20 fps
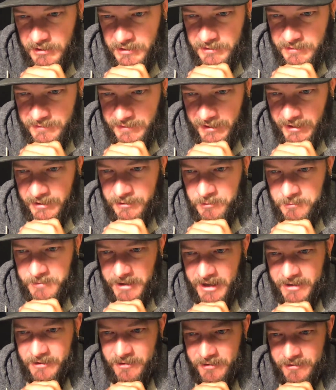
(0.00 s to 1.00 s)
Daniel
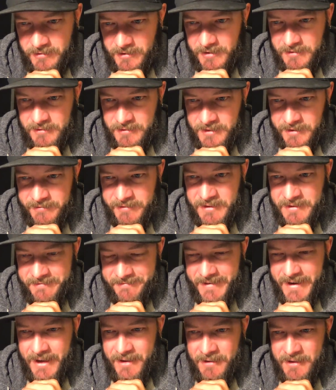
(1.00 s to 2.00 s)
Rector says, living the
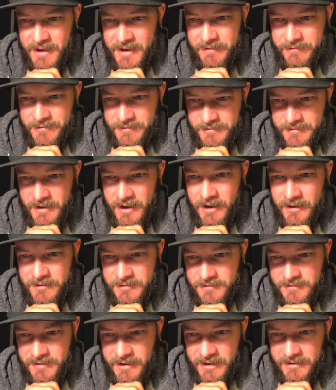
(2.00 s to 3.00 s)
van life
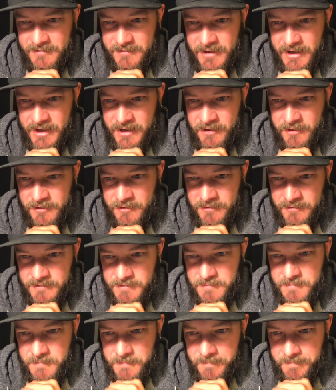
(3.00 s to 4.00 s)
sucks. Thanks, Daniel.
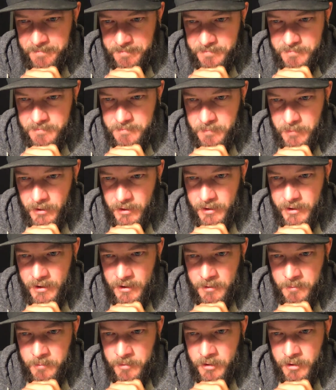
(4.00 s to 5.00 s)
Party
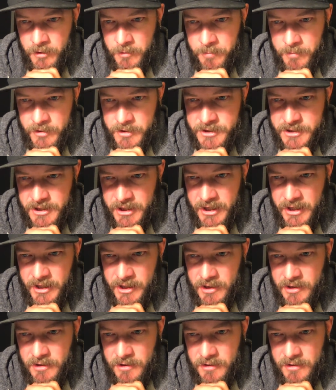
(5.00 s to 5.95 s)
on, bro. Appreciate it.